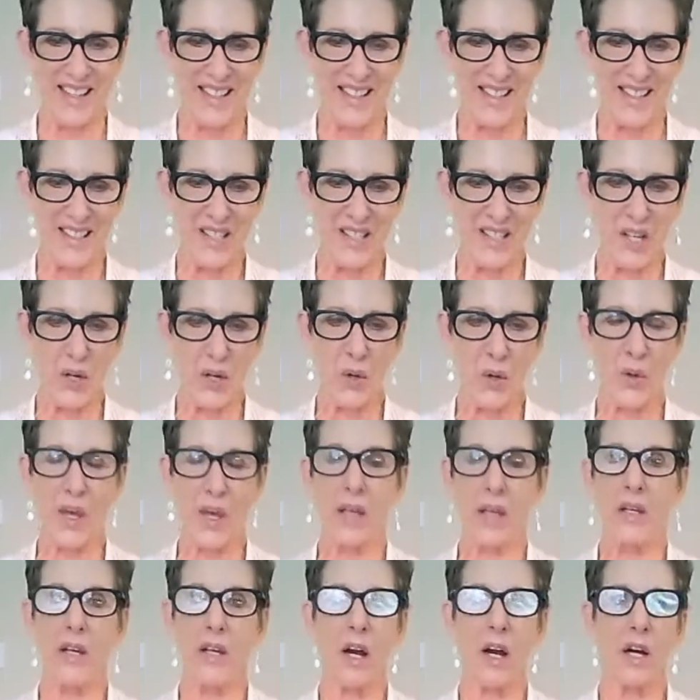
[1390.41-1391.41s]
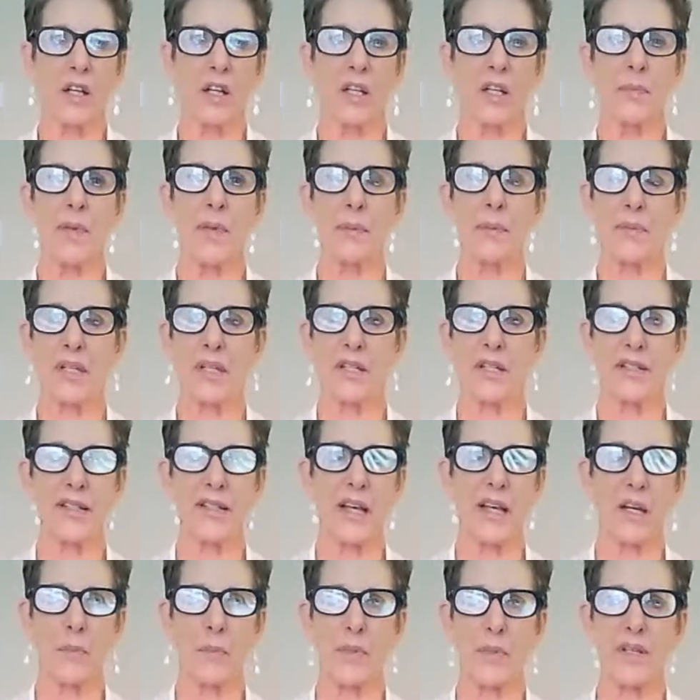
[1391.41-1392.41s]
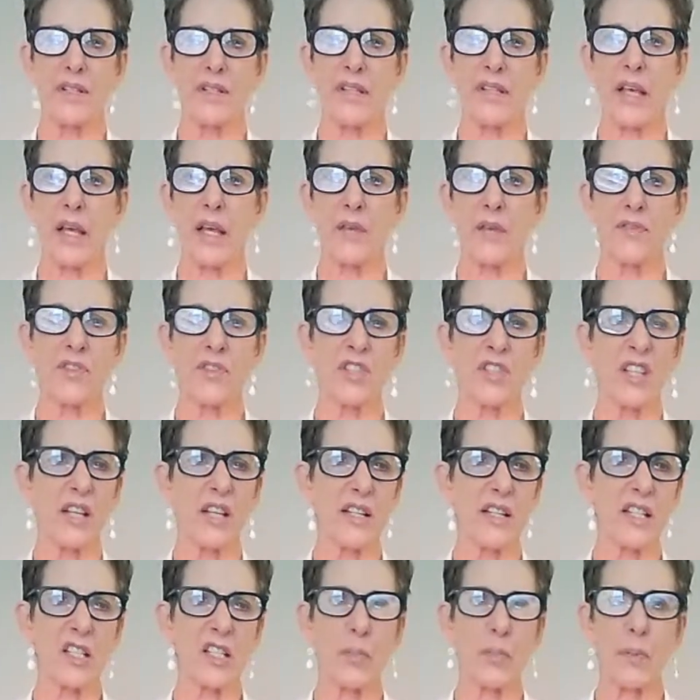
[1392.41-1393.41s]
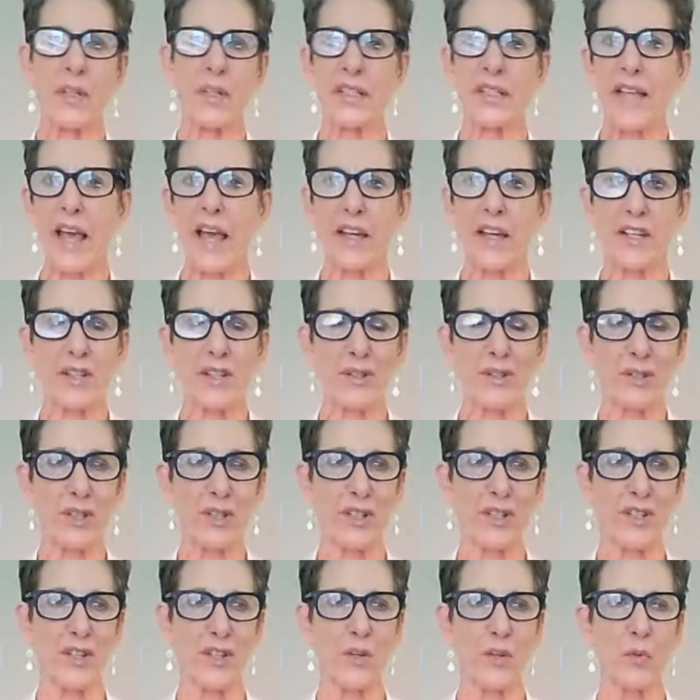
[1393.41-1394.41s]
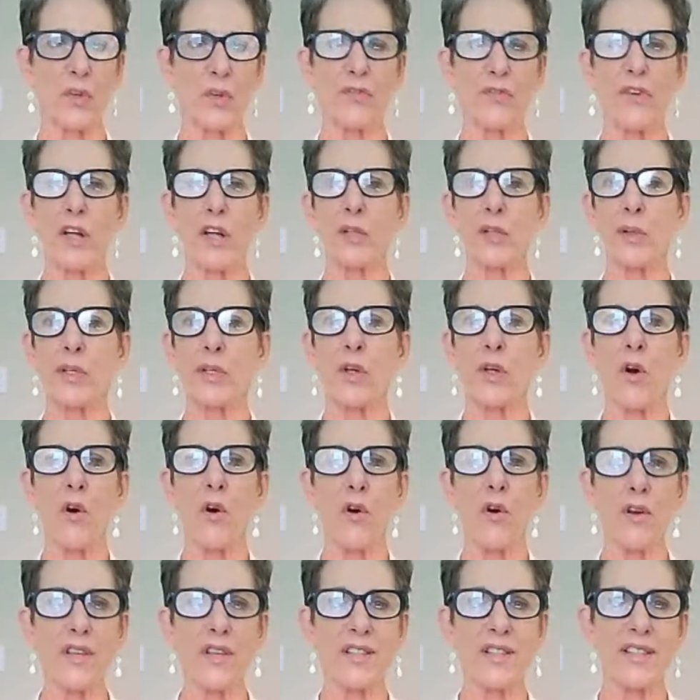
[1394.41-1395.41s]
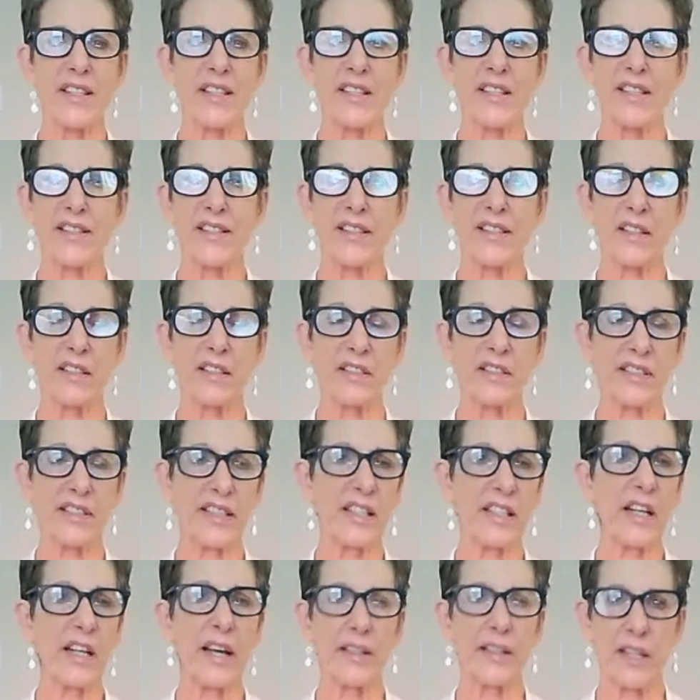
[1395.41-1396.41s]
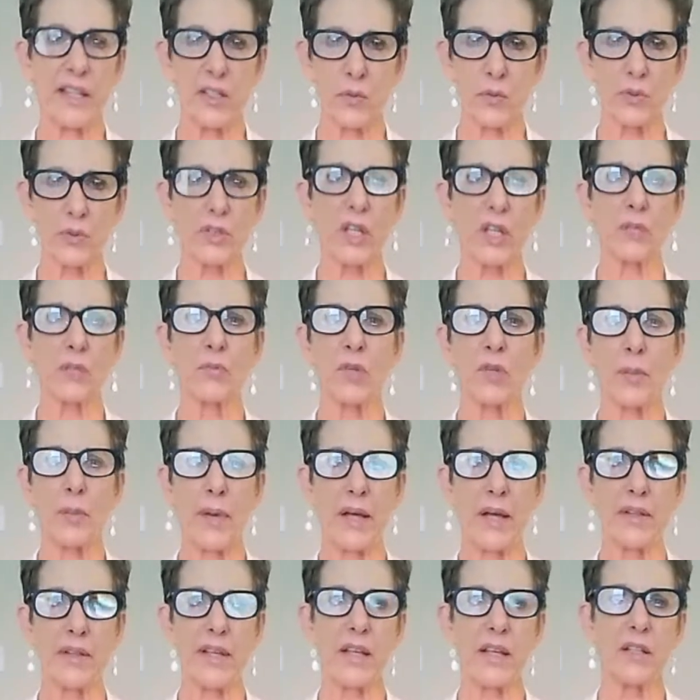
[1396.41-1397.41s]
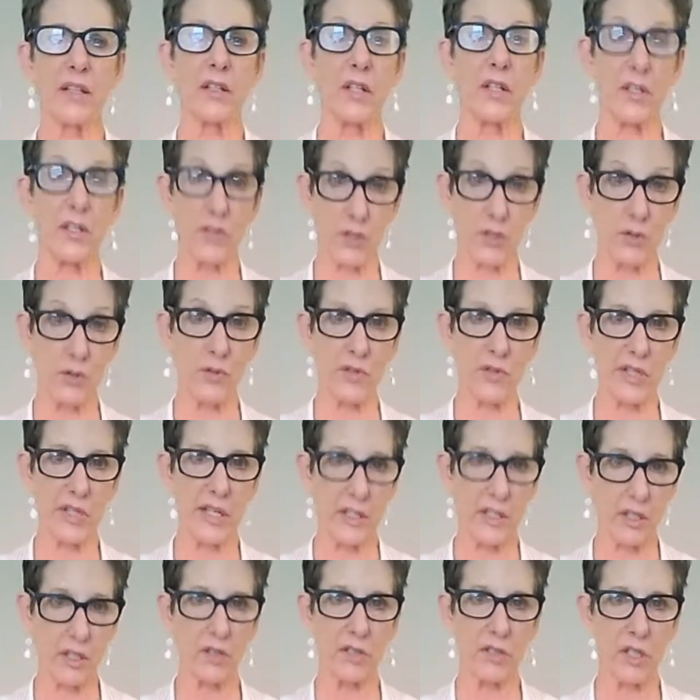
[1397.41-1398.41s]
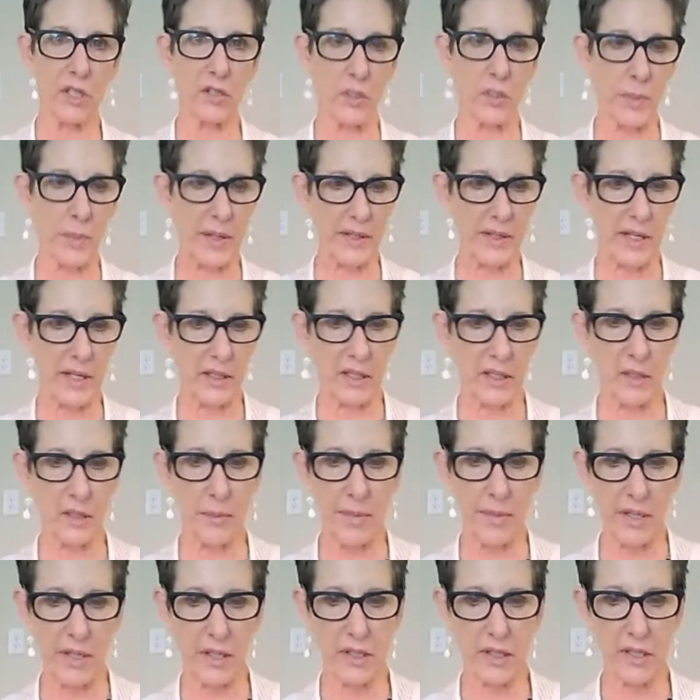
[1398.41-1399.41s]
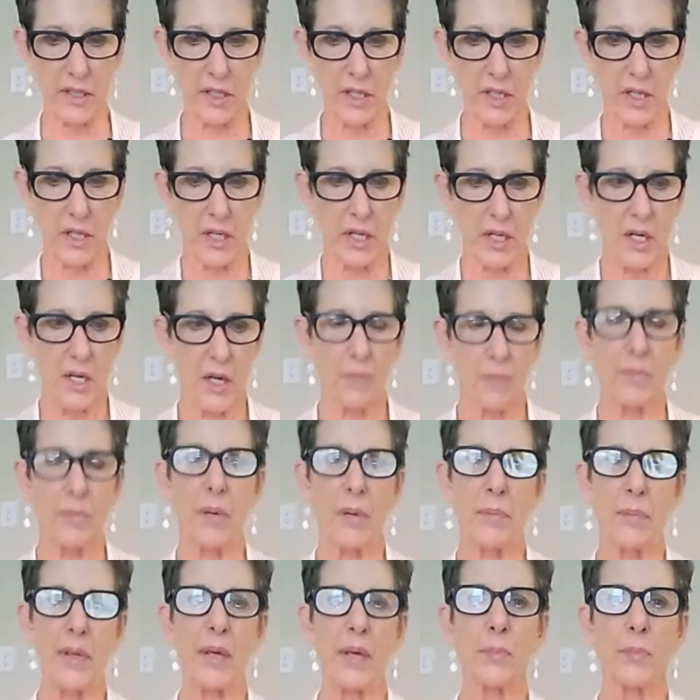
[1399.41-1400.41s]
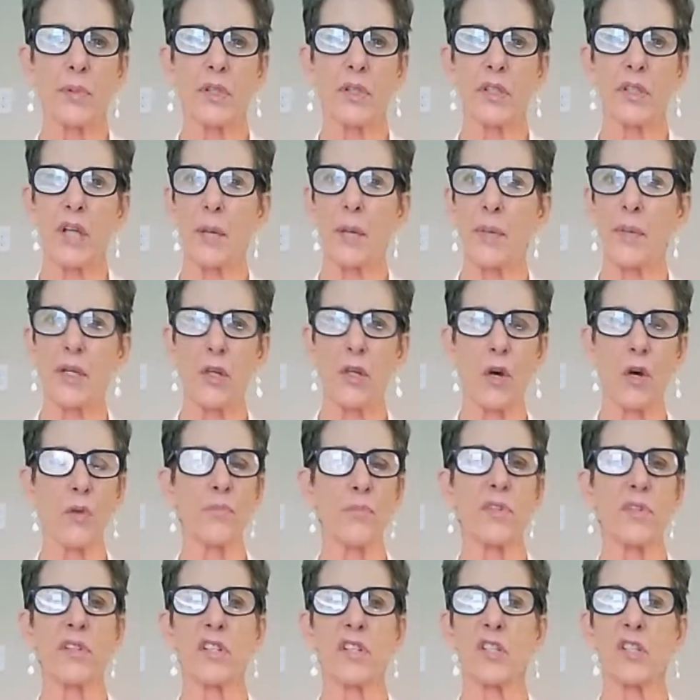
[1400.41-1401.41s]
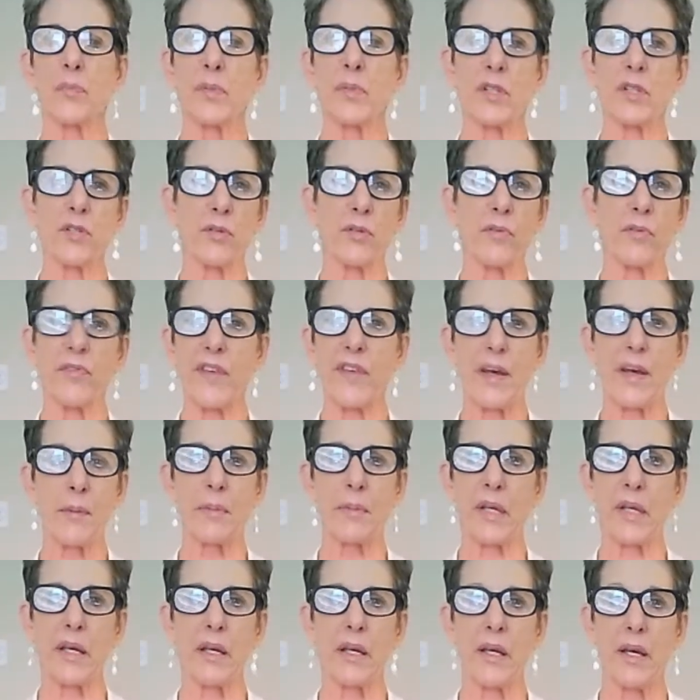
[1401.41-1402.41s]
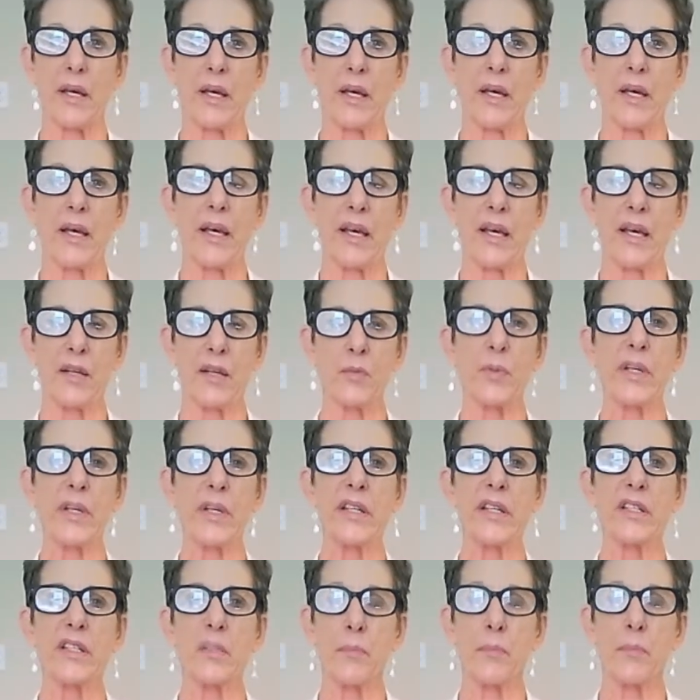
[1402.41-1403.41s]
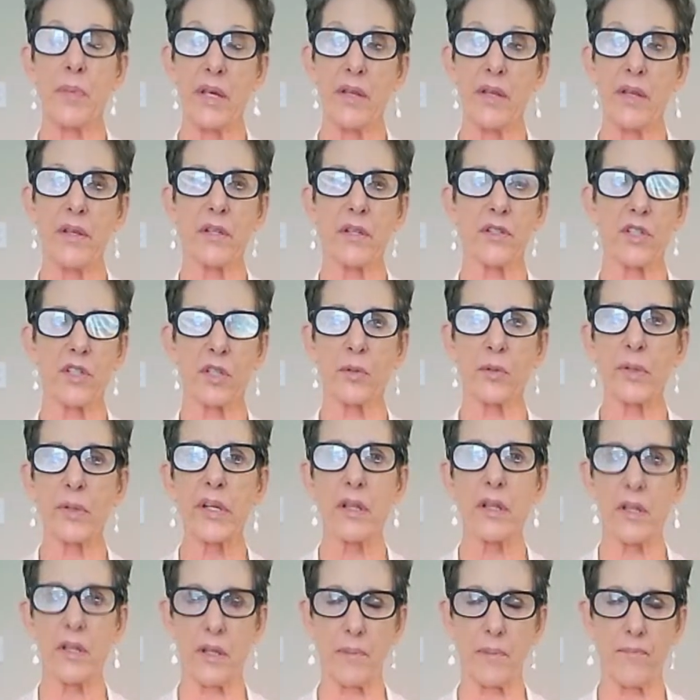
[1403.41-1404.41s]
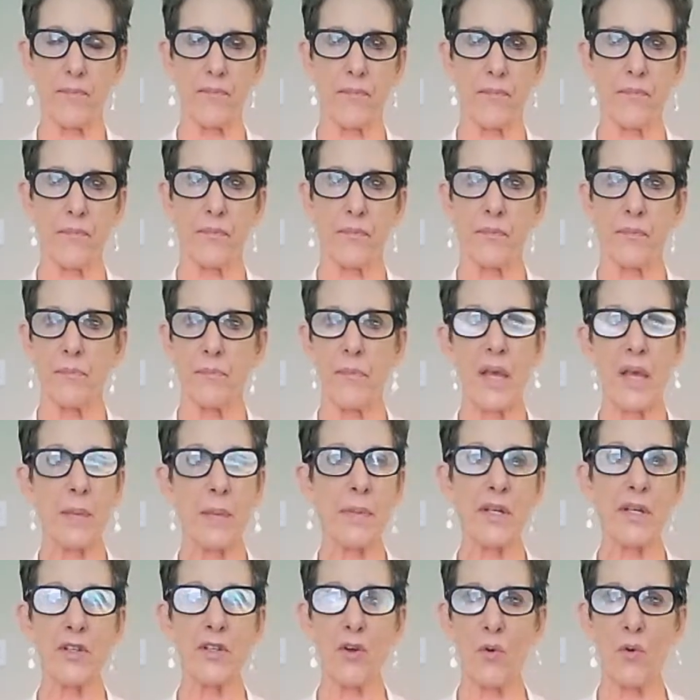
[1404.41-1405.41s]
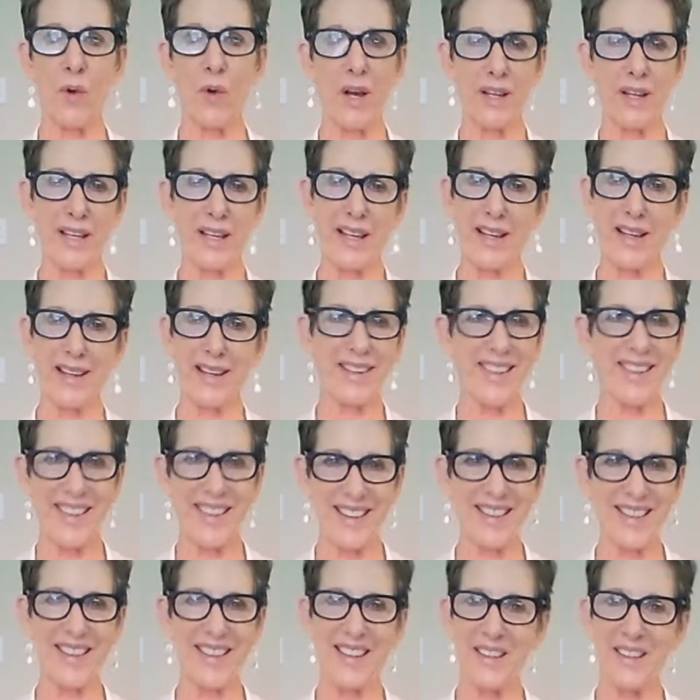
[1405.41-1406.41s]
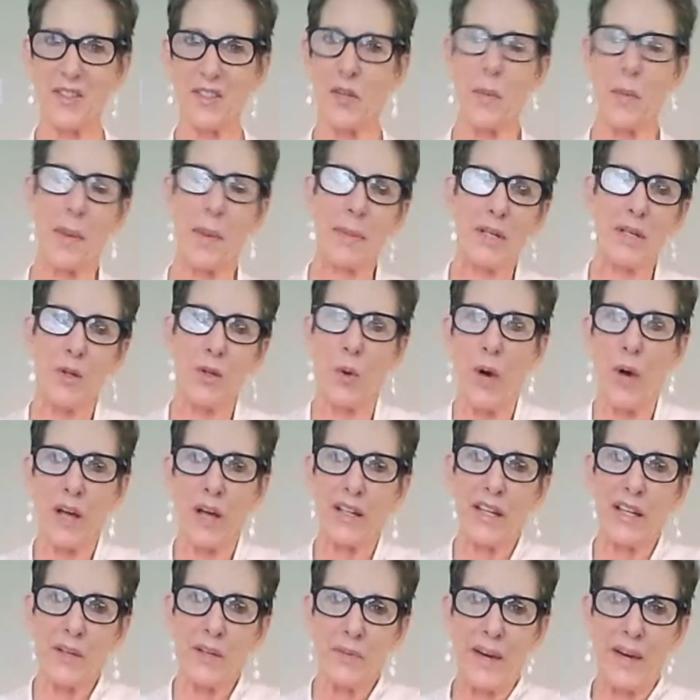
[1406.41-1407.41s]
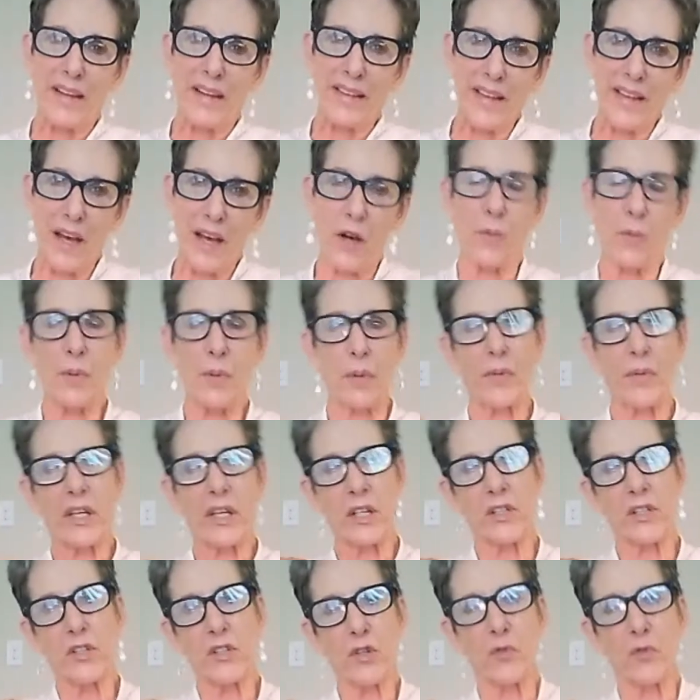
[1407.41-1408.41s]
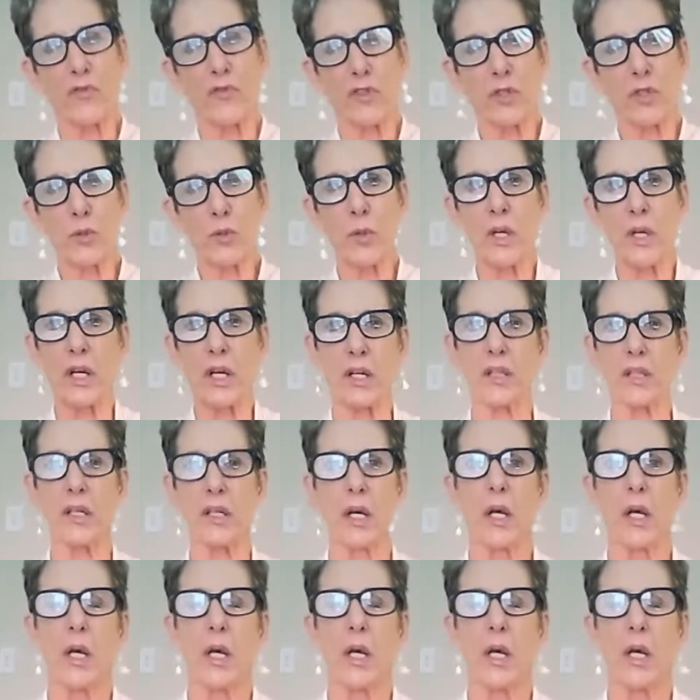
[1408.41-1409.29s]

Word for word: So, and our commitment is that it be safe, stunning, spectacular. We're following all the CDC guidelines. We'll talk more about that on Tuesday, and I'll tell you about that in a minute. But people are coming home to their spiritual family, and we need to be there to greet them. Maybe no hugging right now, but we can, virtual hug,